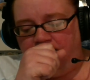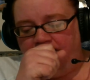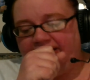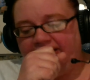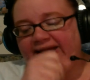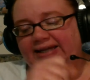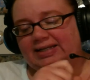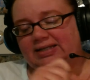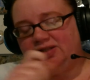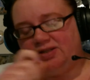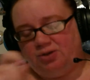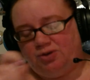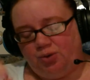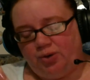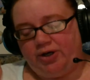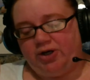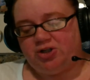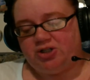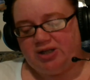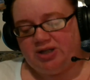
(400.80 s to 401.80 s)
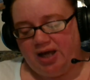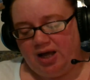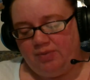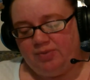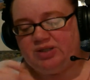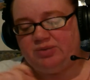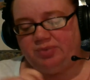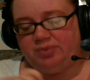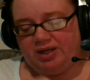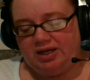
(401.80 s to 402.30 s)
His lawyer Tom
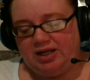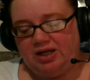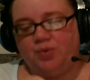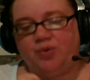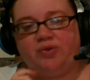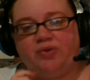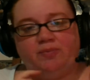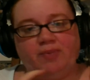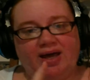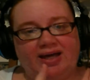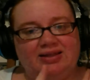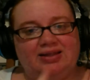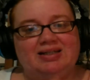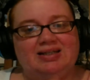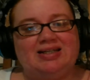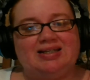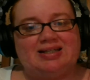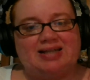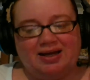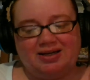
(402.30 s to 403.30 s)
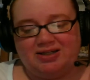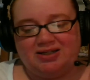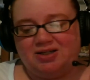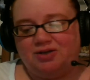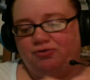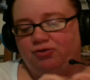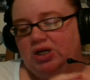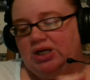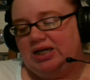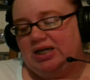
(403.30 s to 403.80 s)
is meeting with Mike, the
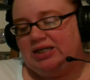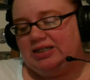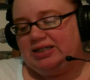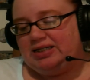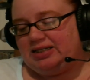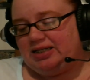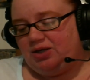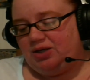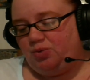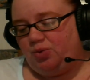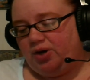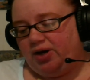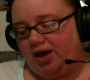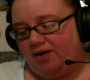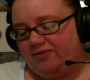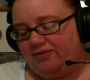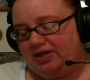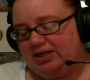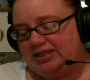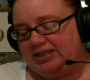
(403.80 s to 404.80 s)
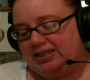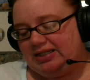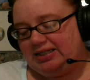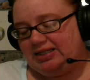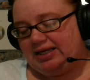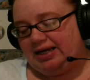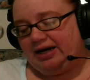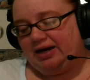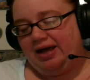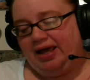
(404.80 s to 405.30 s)
detective, to see what evidence is
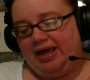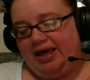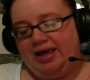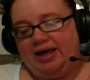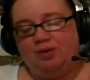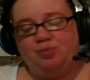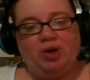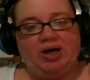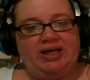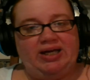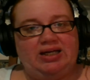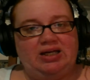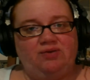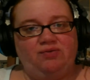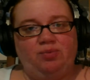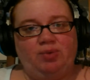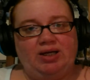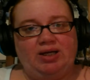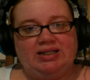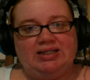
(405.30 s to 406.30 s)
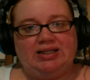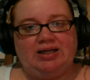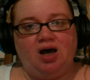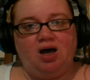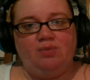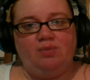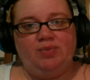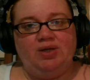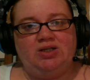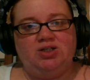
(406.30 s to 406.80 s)
there. And Mike even makes the
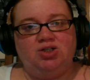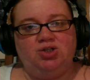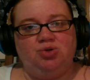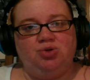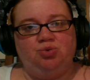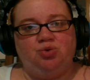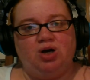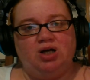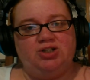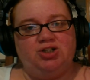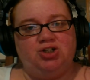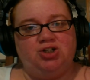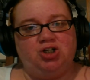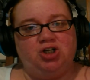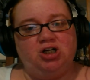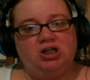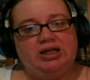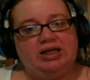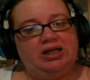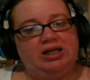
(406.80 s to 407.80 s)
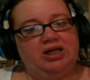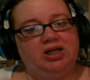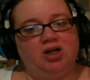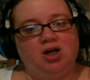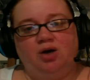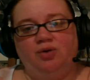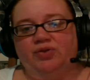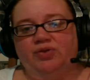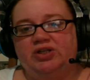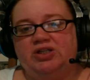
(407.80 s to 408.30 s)
comment to Ron's attorney,
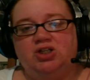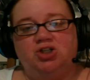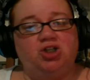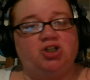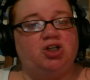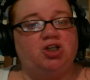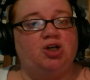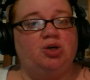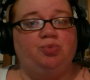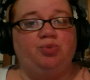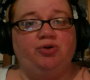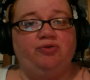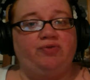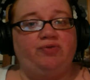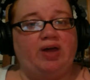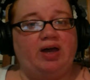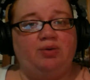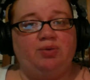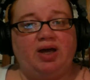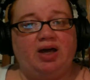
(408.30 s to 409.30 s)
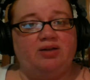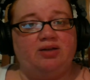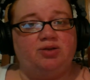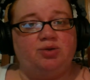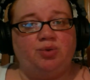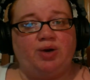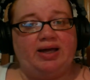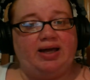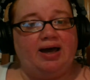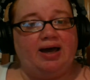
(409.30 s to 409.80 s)
this is just going to prove that we got the
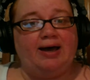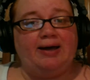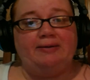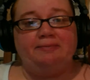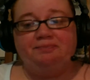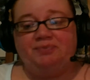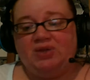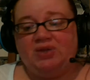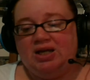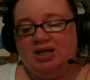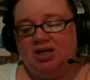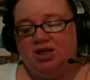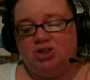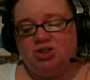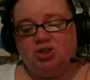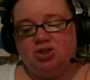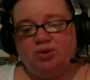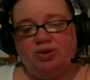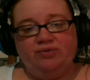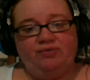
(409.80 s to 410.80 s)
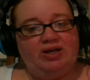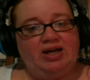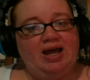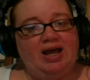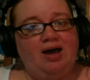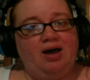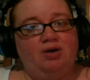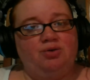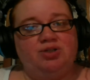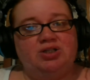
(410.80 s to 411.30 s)
right guy. So even
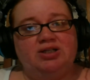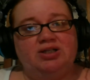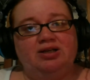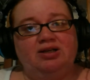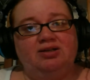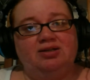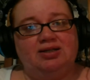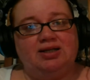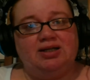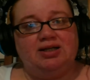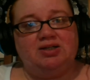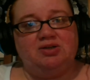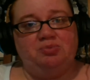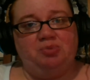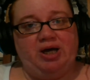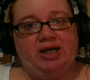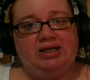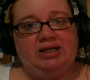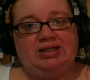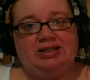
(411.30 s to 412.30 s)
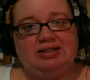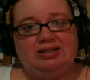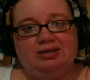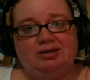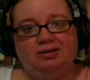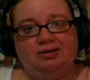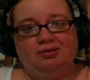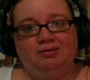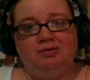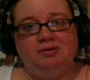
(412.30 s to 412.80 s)
now, still, Detective Mike is
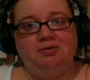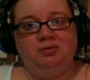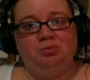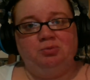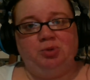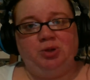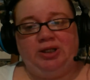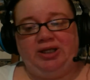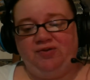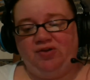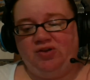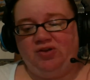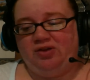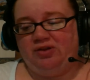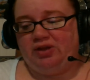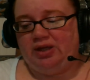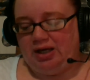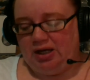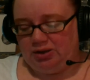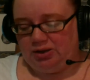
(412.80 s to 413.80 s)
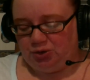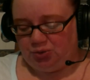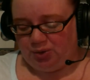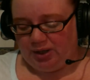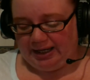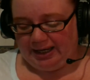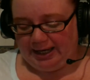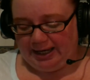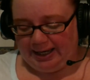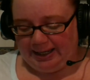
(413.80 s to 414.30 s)
still believing that they got the
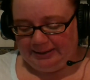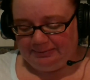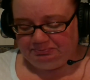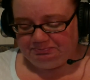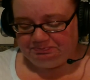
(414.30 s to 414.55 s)
right guy.